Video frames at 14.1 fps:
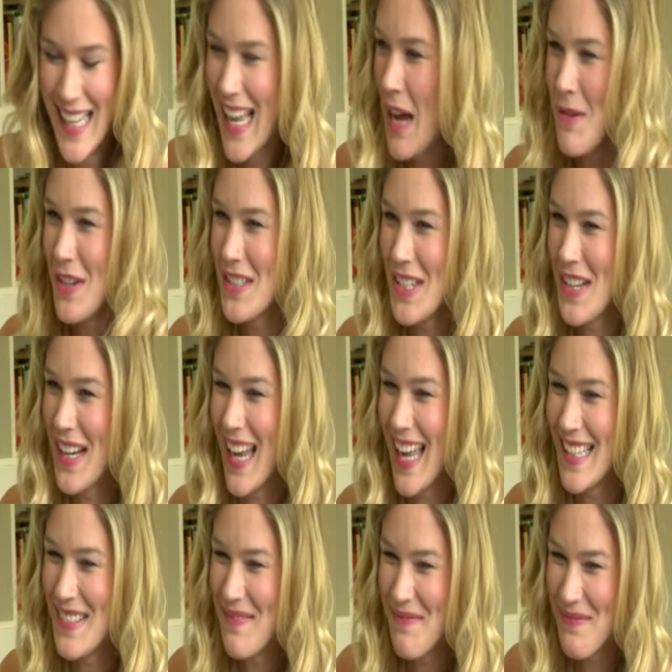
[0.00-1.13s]
I'm not doing
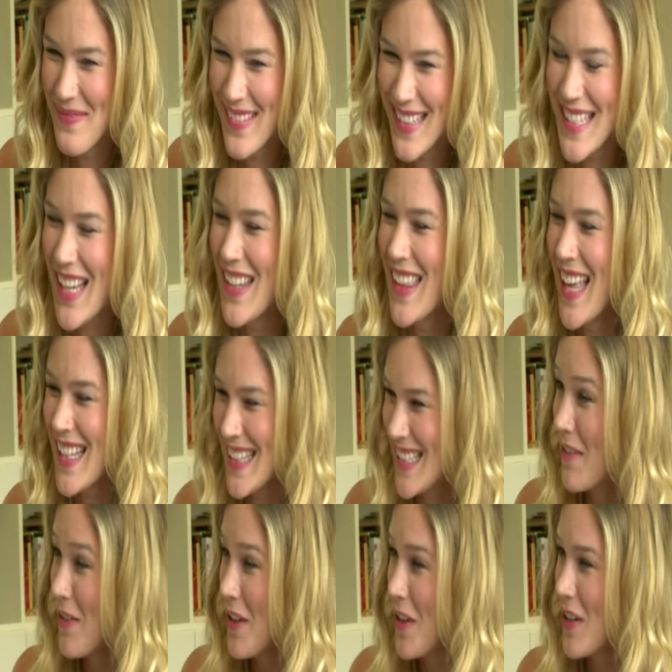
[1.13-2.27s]
it. So that's
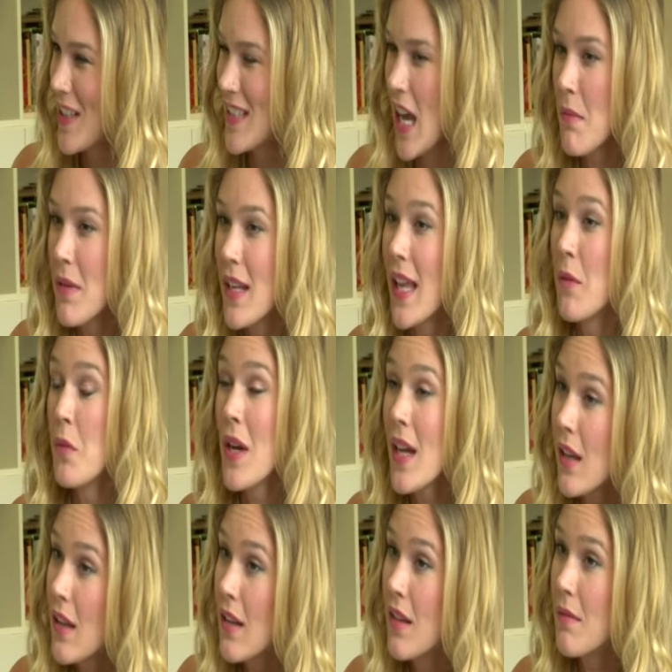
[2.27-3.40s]
difficult because I'm like,
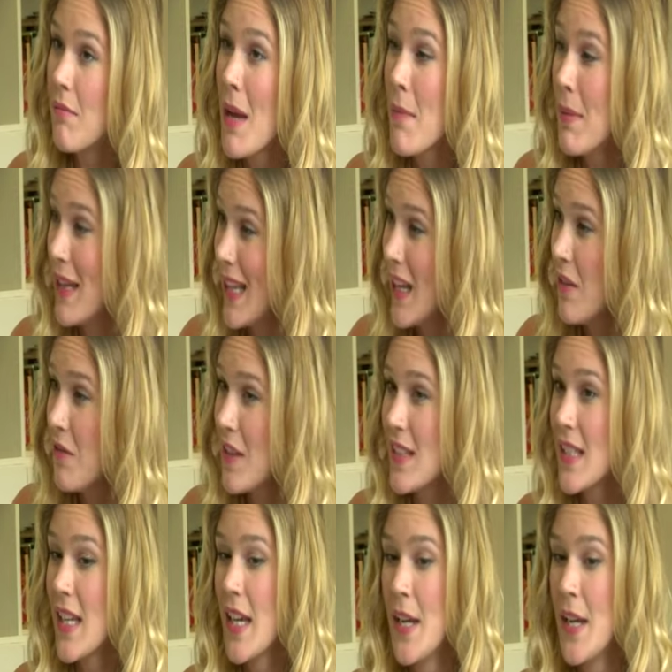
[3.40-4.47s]
well, belief is...